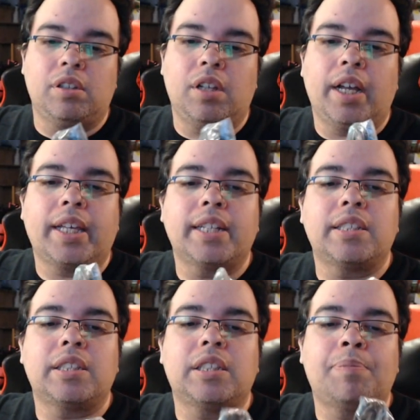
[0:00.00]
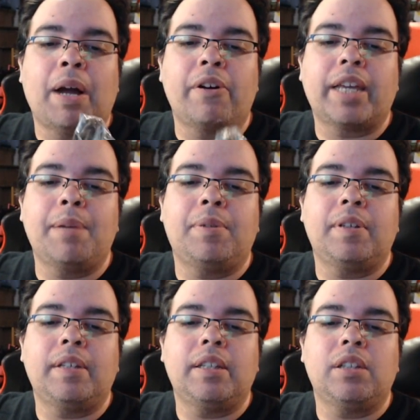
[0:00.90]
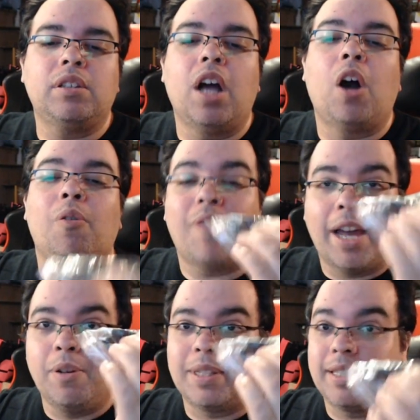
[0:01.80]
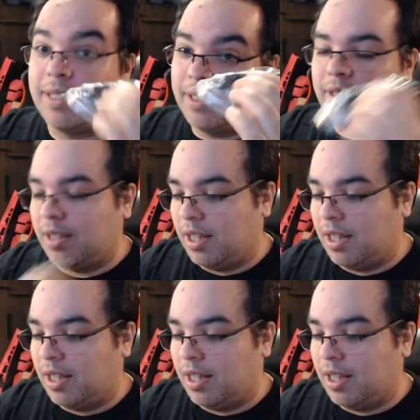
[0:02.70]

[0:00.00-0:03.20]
I guess it's the power cable. No, I know what this is.